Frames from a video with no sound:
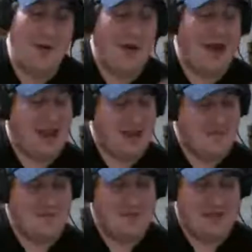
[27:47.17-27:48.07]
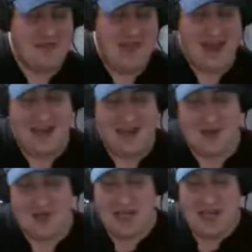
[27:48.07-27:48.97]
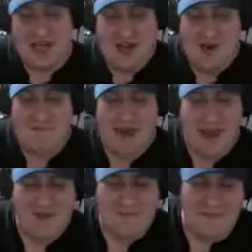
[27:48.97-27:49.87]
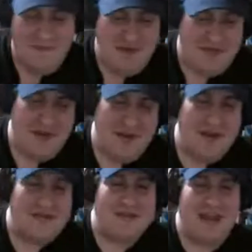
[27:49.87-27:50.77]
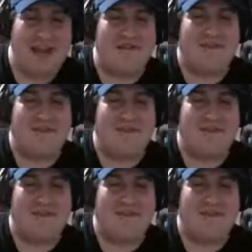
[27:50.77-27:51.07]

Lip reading: And with that interesting comeback with the end of